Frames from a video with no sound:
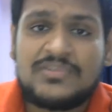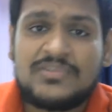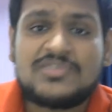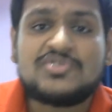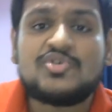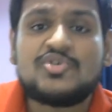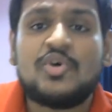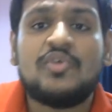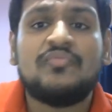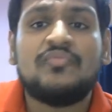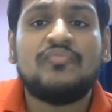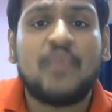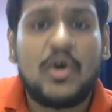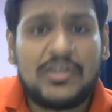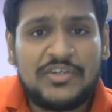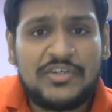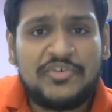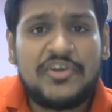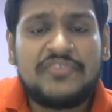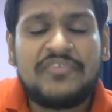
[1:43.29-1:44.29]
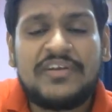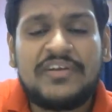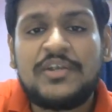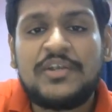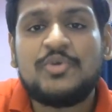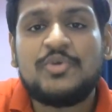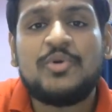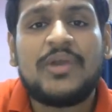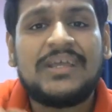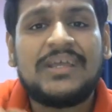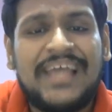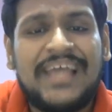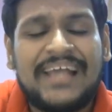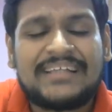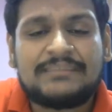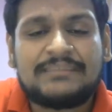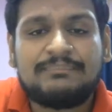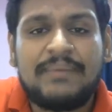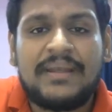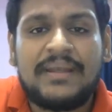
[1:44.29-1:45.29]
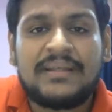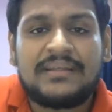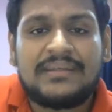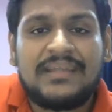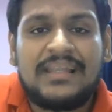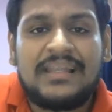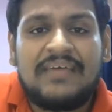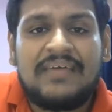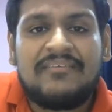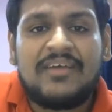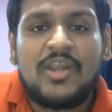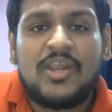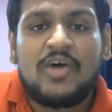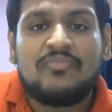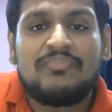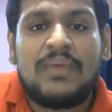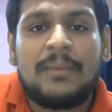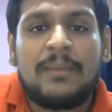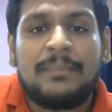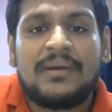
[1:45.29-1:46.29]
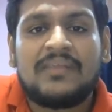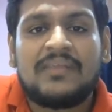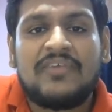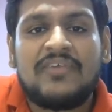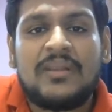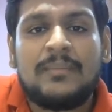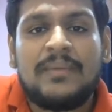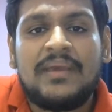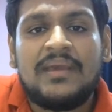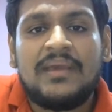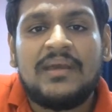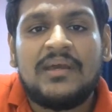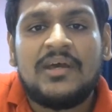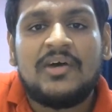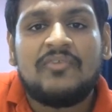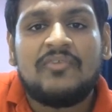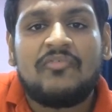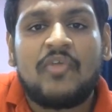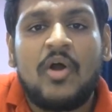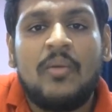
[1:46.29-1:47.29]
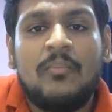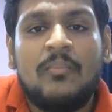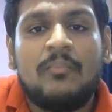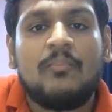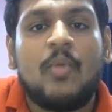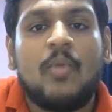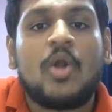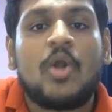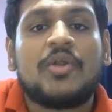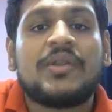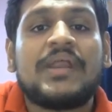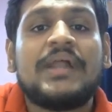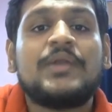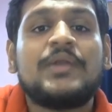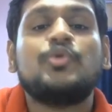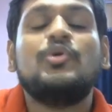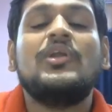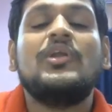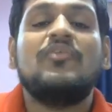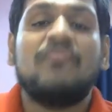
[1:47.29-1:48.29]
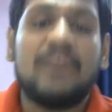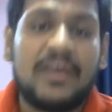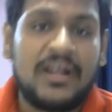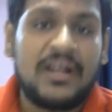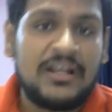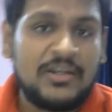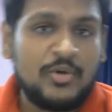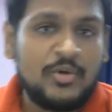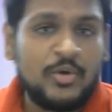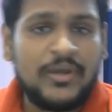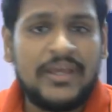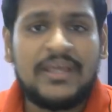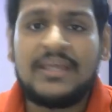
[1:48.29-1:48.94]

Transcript: So for 2022 you can expect the level of paper will be from moderate to difficult, okay.